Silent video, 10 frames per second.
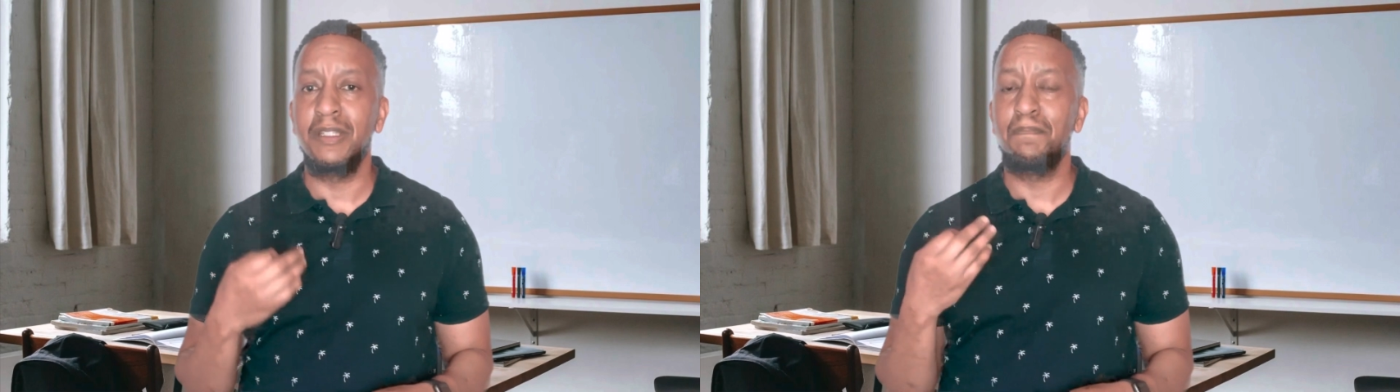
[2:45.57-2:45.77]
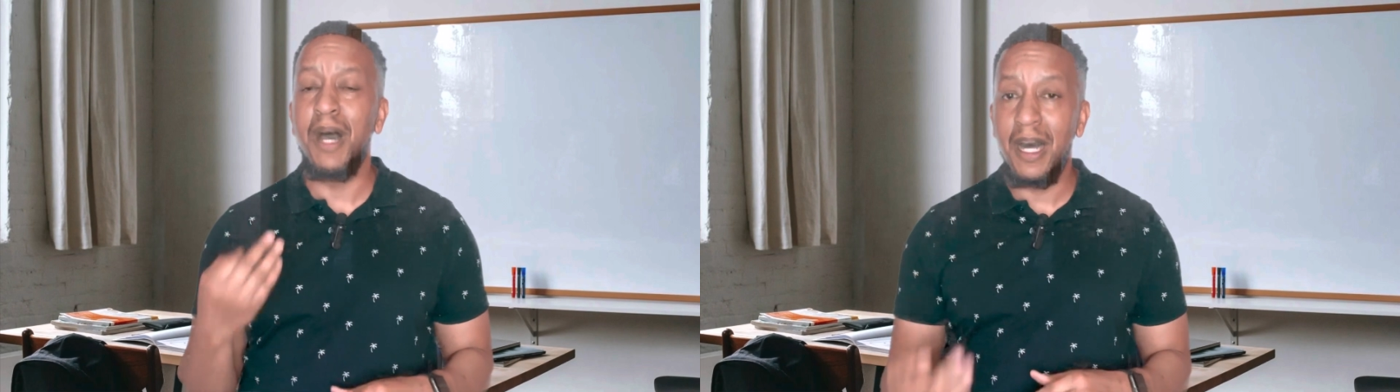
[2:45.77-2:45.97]

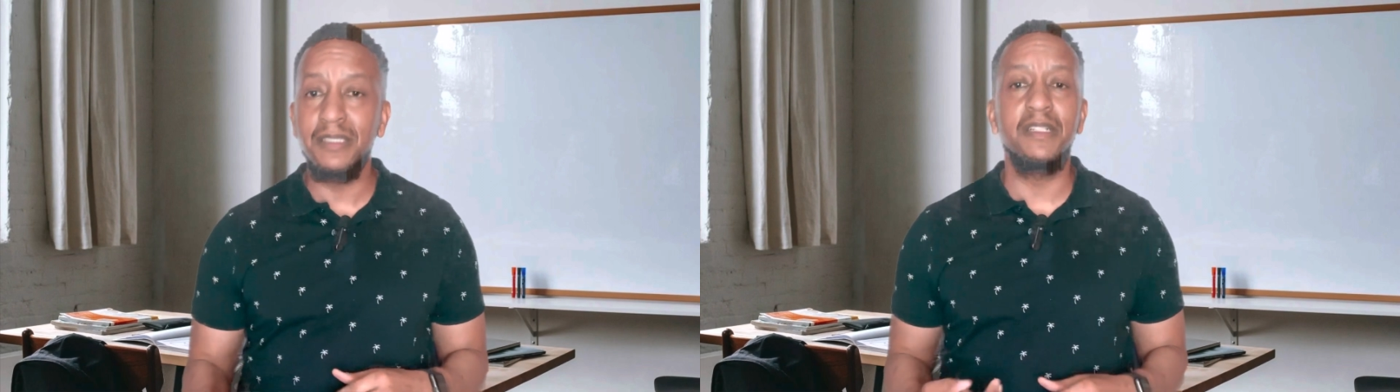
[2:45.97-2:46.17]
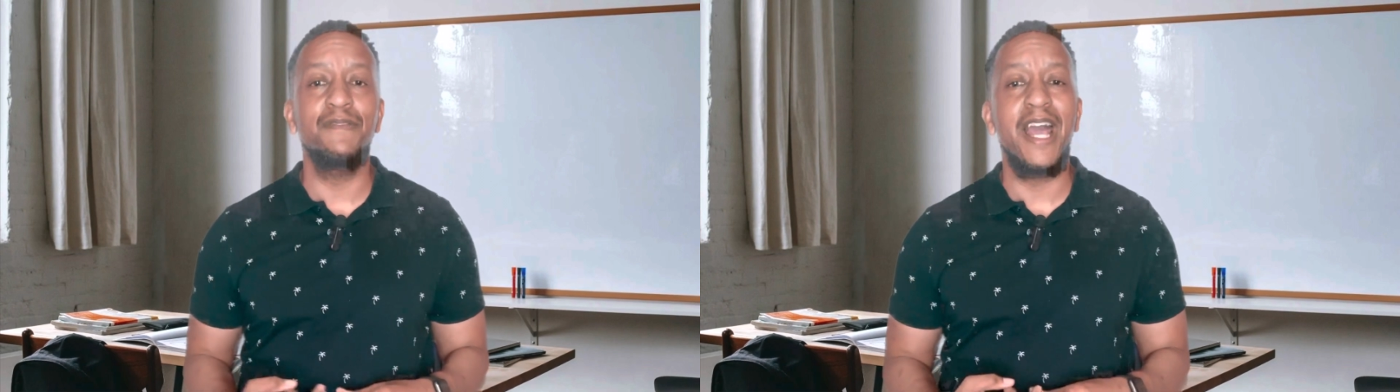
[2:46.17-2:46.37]
a
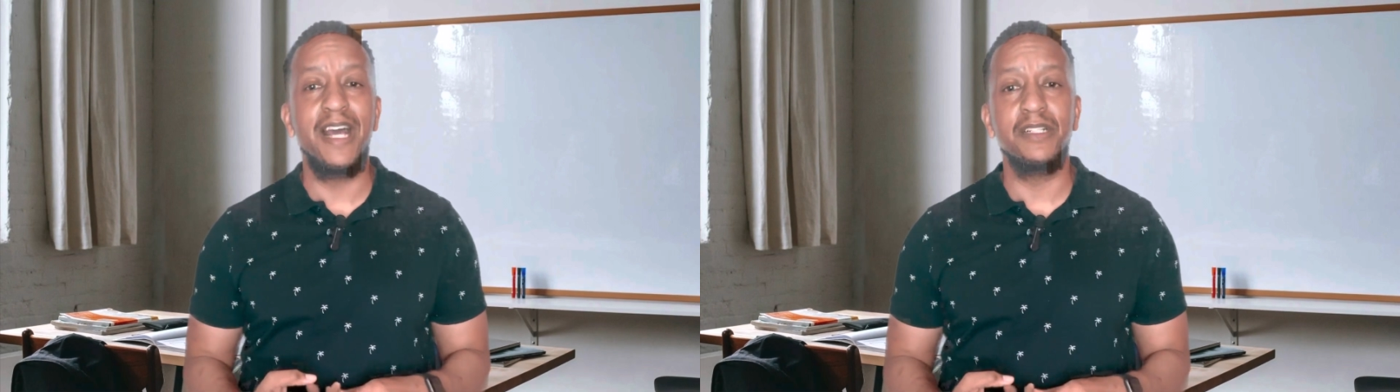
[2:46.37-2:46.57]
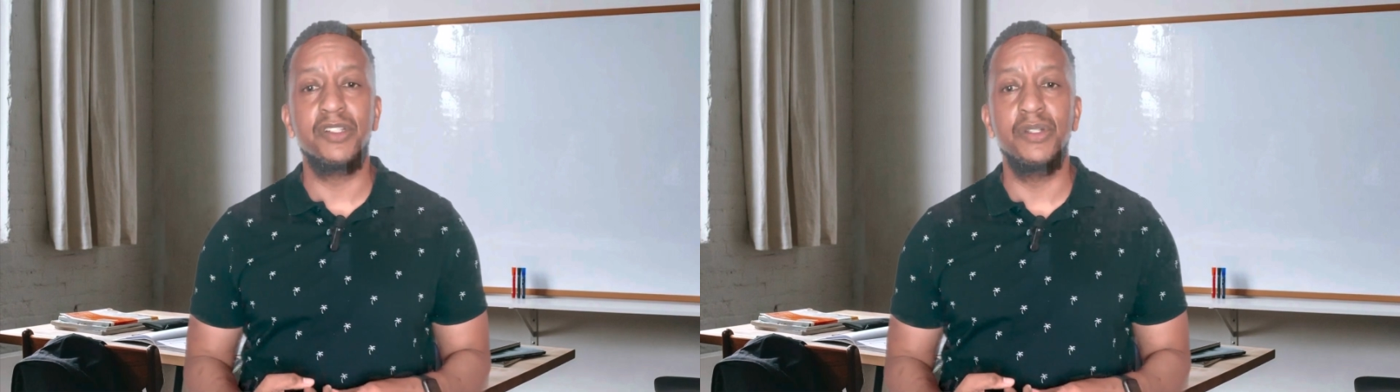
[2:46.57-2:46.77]
positive
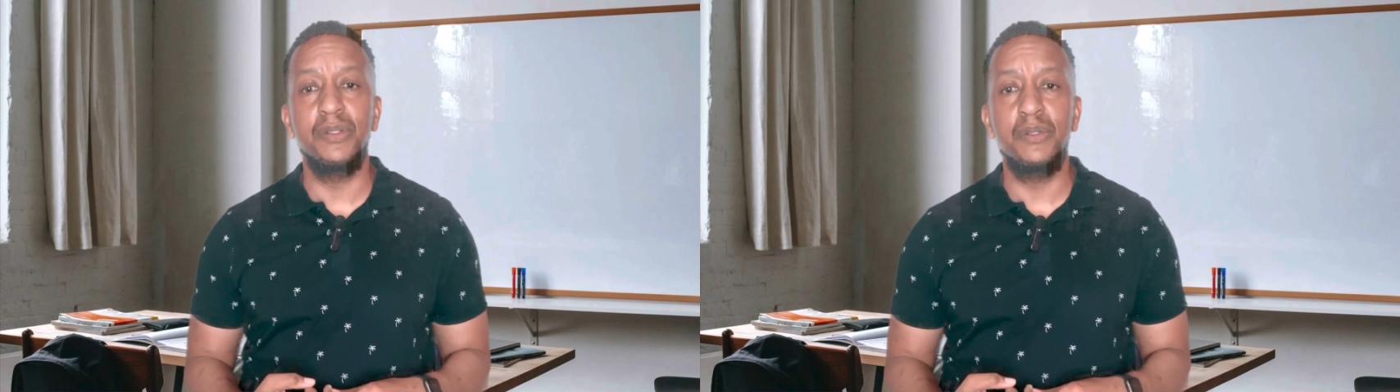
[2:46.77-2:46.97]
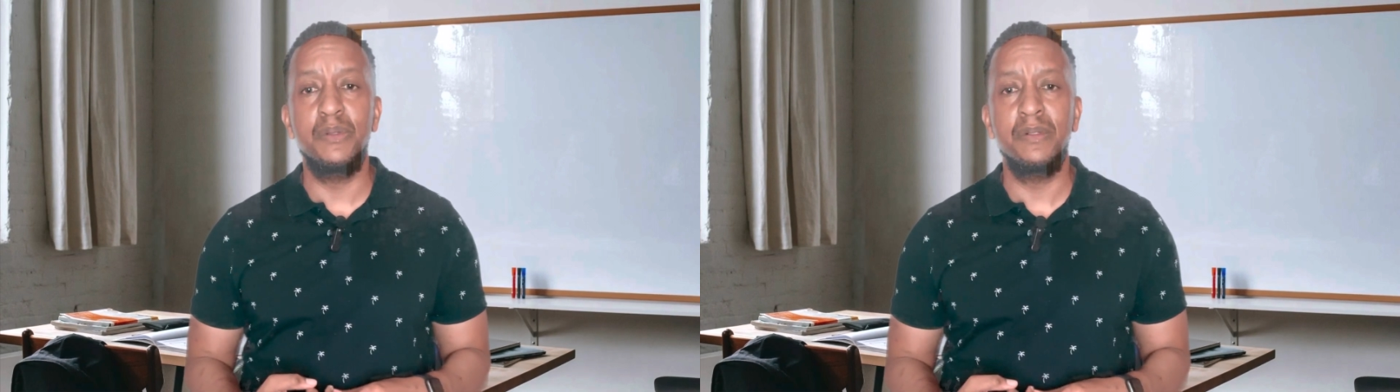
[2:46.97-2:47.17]

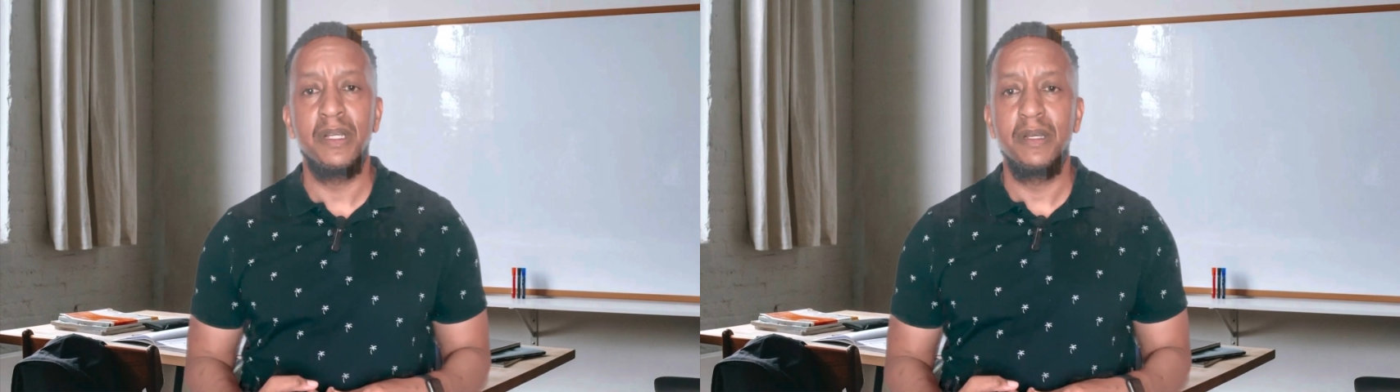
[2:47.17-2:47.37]
attitude,